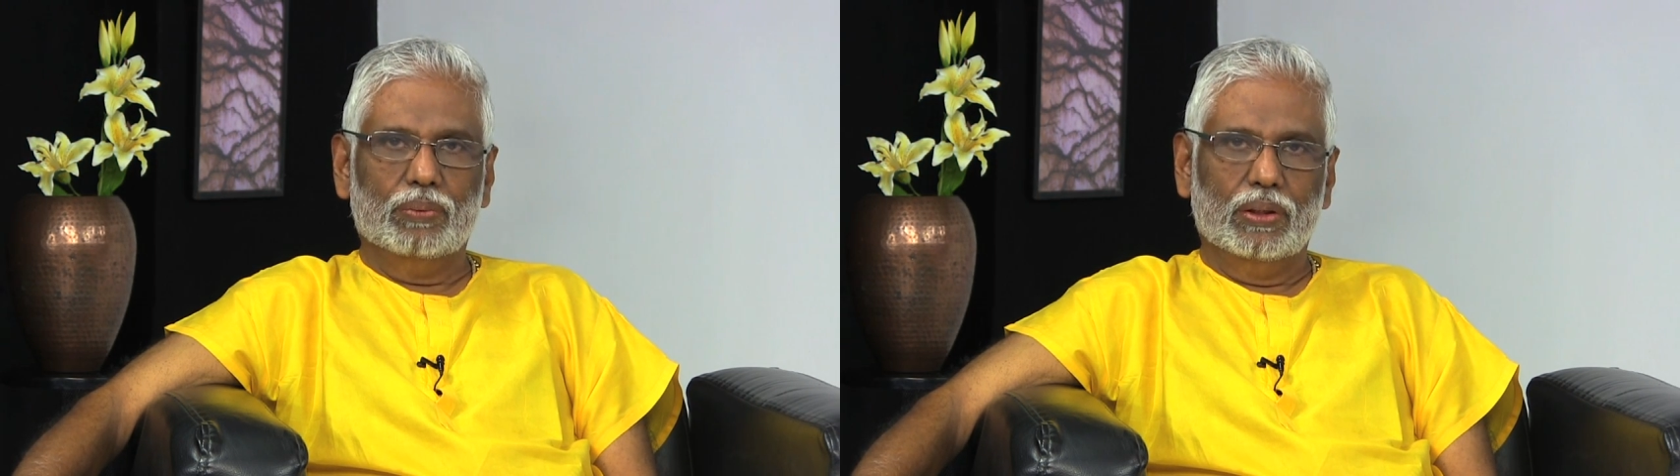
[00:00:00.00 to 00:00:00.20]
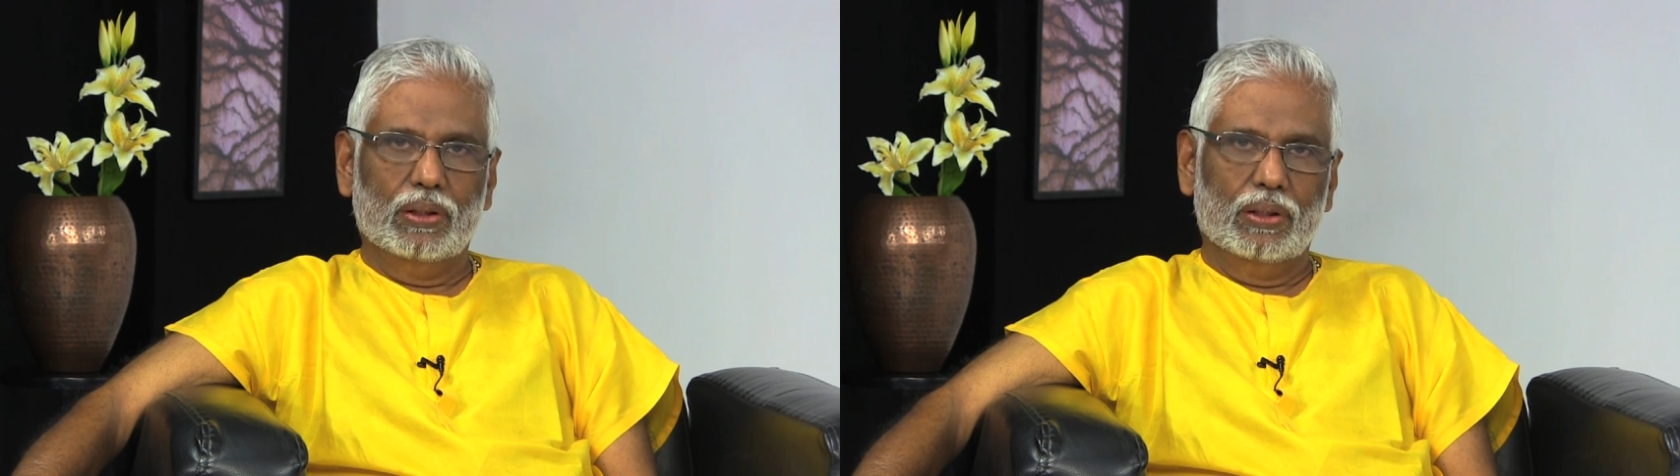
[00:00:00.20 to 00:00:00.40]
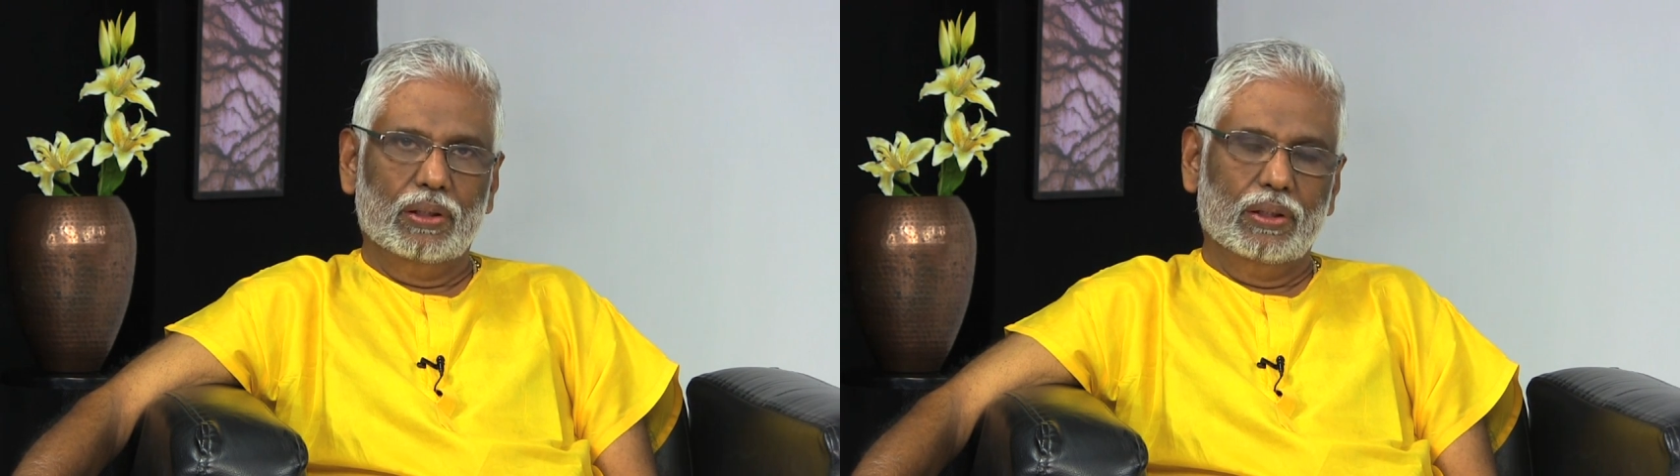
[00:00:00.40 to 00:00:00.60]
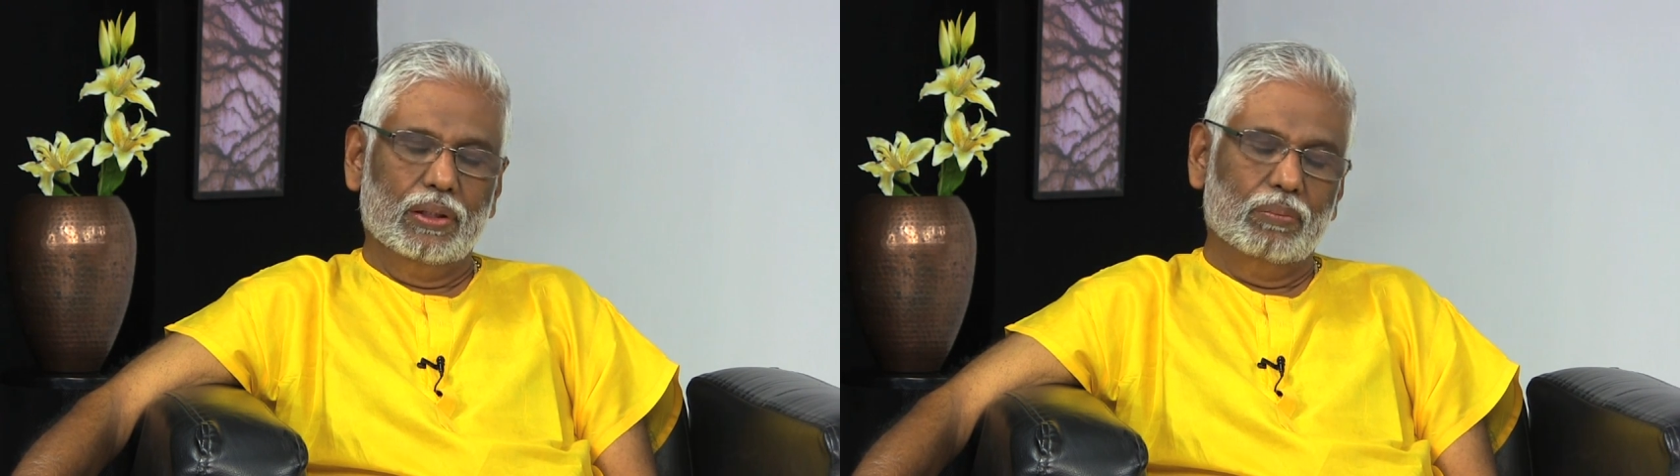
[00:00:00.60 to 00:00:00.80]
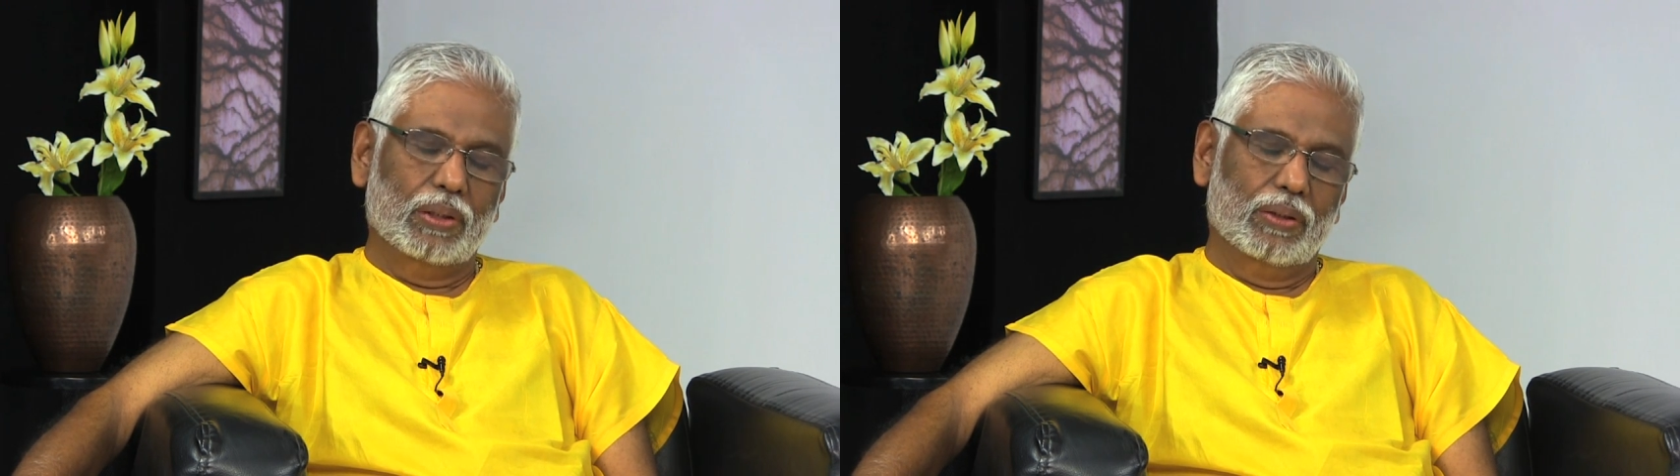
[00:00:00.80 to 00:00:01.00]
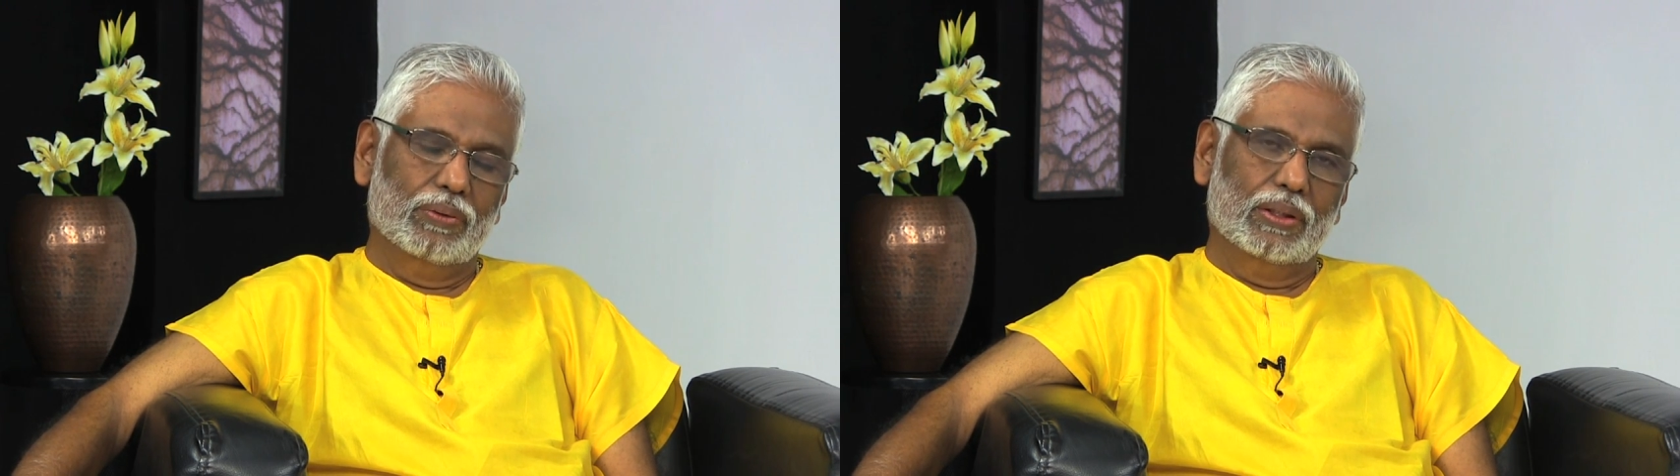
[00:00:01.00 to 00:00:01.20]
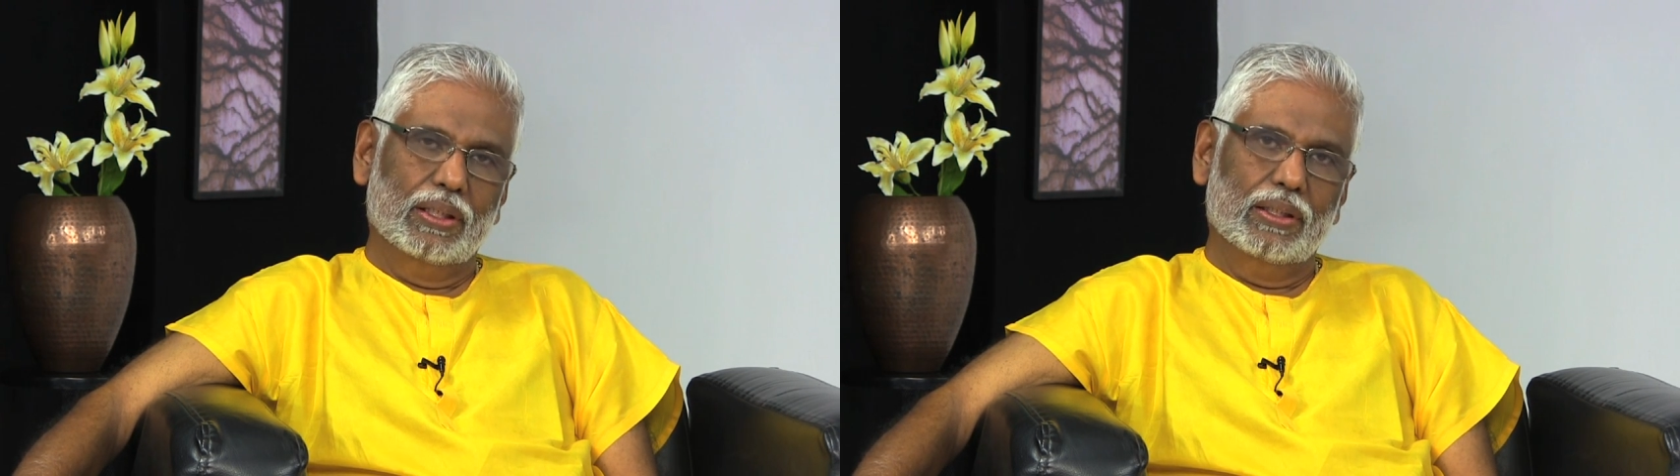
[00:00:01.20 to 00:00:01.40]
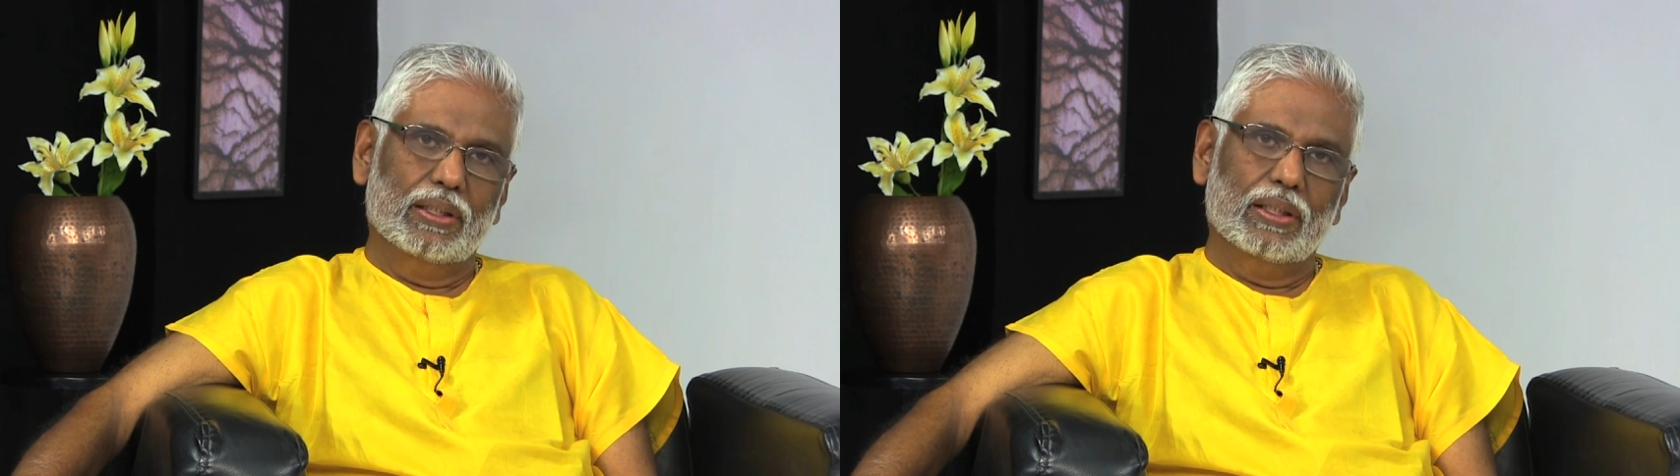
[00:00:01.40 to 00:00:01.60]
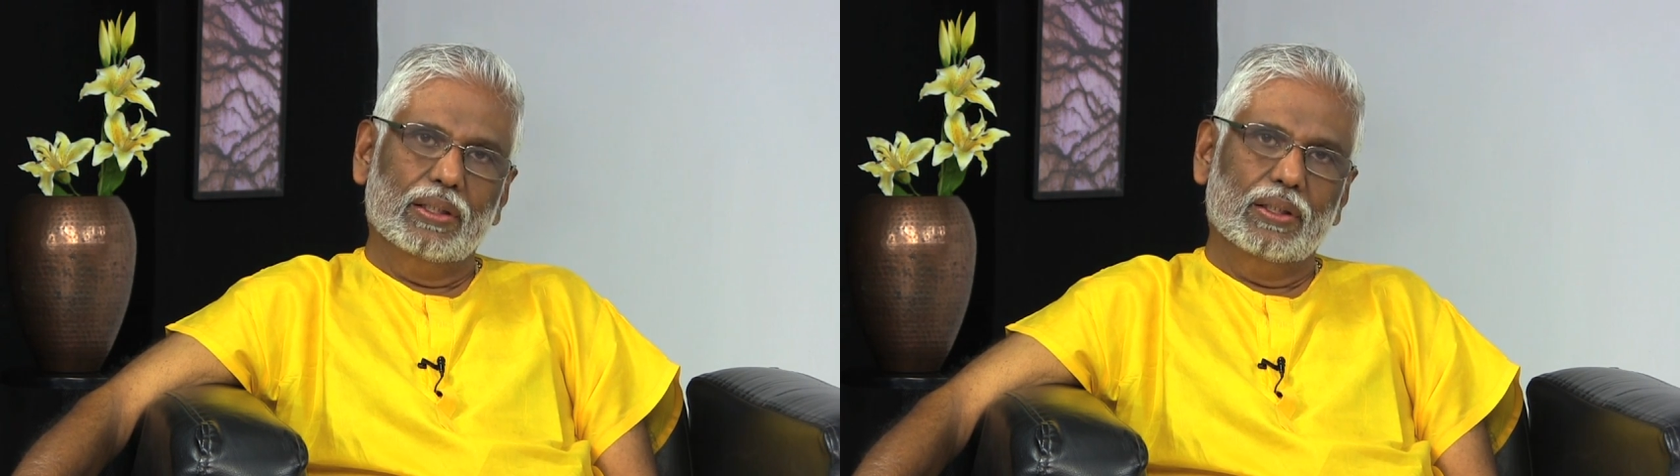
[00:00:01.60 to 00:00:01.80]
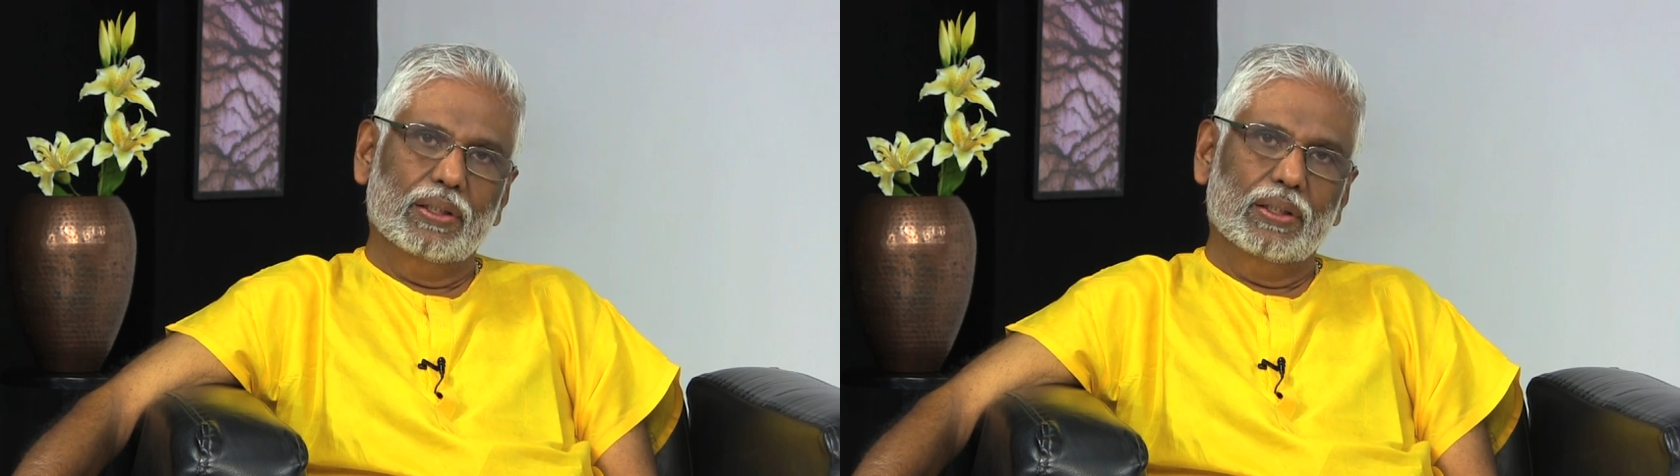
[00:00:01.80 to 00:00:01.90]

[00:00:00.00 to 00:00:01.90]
of the Bhagavad Gita,